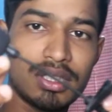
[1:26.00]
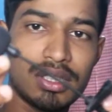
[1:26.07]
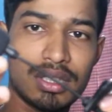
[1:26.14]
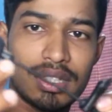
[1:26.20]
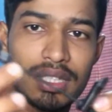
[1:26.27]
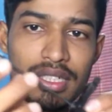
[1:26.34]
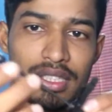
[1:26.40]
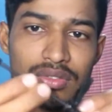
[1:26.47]

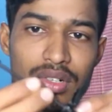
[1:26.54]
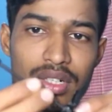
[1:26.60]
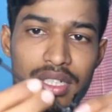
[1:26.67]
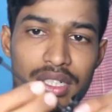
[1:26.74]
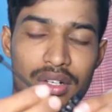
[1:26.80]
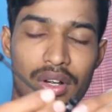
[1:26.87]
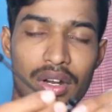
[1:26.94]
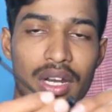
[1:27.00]
That is what it's
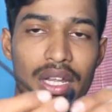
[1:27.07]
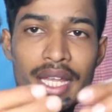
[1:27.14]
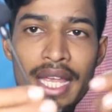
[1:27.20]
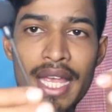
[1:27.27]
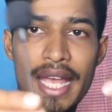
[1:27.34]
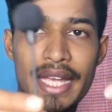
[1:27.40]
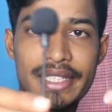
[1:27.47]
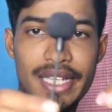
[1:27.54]
called,
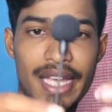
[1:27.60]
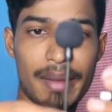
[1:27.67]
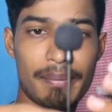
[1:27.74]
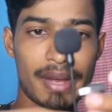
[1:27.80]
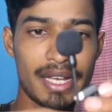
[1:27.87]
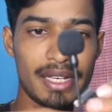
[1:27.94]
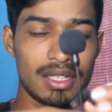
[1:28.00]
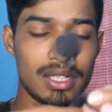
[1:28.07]
Sjcam
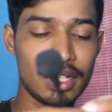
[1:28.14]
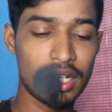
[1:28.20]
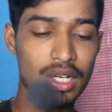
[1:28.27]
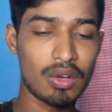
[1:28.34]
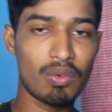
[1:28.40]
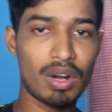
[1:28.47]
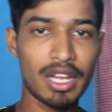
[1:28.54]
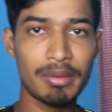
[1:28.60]
mic. Now
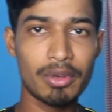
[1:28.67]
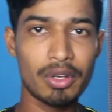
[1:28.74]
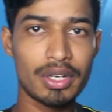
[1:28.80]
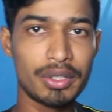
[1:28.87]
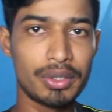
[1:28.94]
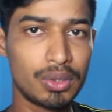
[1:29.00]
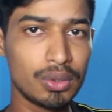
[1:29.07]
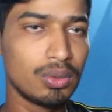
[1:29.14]
what I'm going
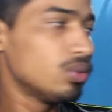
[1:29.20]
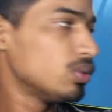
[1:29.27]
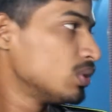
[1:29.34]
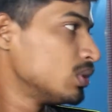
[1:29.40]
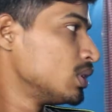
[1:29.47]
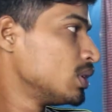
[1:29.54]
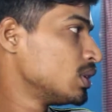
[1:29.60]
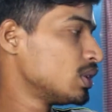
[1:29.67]
to do,
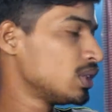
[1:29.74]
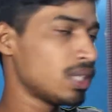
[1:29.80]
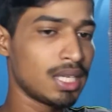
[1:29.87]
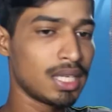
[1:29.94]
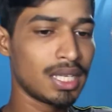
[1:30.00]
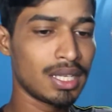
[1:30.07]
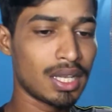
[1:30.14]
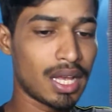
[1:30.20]

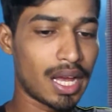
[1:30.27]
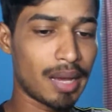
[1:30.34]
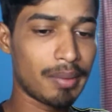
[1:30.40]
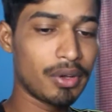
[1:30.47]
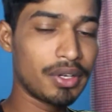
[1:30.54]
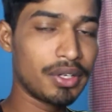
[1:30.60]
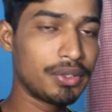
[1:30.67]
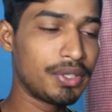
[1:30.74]
I'm
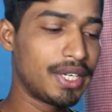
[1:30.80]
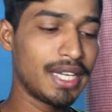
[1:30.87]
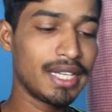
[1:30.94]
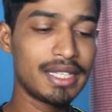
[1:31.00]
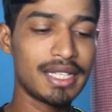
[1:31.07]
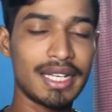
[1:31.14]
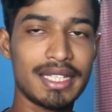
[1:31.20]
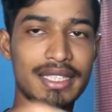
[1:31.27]
going to take
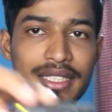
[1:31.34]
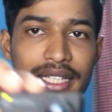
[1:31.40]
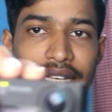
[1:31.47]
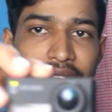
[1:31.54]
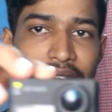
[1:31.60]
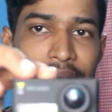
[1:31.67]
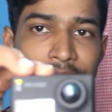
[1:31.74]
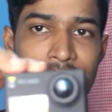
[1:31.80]
the
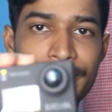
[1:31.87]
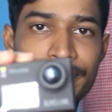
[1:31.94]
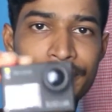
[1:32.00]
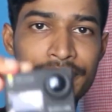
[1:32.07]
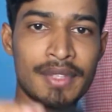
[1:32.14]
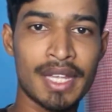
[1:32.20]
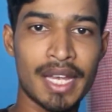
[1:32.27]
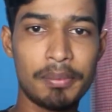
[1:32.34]
Sjcam
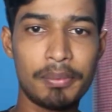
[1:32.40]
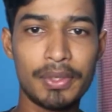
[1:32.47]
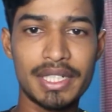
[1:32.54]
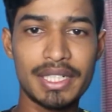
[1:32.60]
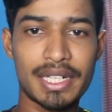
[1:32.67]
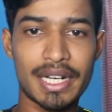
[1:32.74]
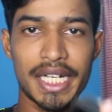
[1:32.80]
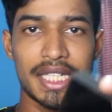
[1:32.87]
and put
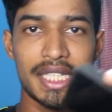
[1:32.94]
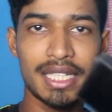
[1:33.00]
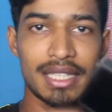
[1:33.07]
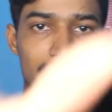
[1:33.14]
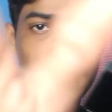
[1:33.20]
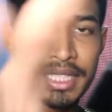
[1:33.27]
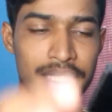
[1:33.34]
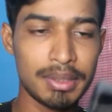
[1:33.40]
it right here
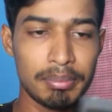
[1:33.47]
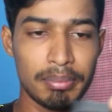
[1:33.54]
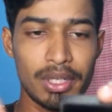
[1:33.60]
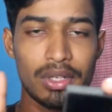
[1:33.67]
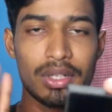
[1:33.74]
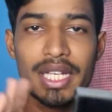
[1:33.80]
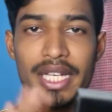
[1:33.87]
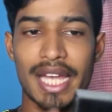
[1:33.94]

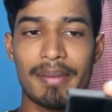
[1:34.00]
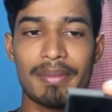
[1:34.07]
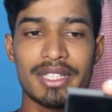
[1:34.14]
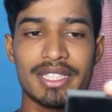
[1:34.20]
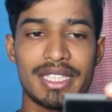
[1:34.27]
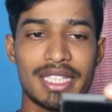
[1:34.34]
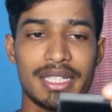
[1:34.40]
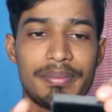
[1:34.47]
below the camera
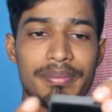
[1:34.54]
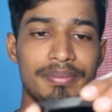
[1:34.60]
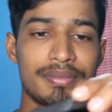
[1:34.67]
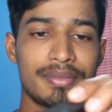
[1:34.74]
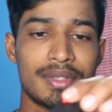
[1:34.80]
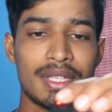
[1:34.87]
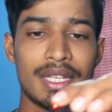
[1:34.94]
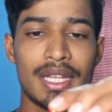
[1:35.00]
setup
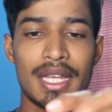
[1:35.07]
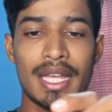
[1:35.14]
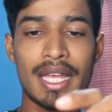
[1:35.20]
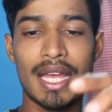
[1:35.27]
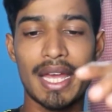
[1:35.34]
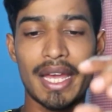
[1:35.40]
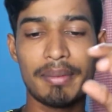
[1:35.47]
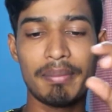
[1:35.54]

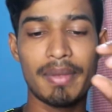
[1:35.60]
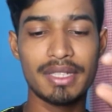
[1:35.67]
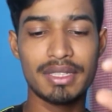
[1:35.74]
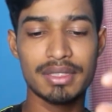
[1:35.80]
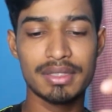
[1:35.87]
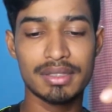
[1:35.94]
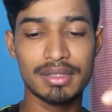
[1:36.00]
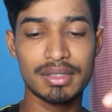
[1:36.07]
and
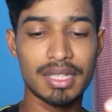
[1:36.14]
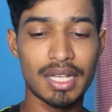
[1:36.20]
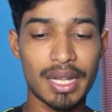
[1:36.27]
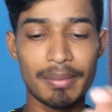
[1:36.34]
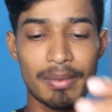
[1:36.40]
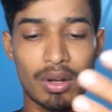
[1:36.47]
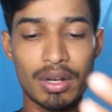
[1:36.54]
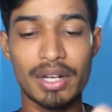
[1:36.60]

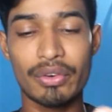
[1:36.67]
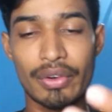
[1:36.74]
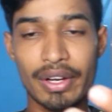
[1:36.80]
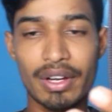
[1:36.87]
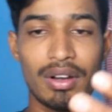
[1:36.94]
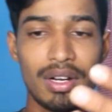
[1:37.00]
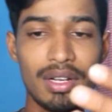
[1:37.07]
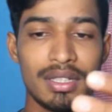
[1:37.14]
I'm gonna record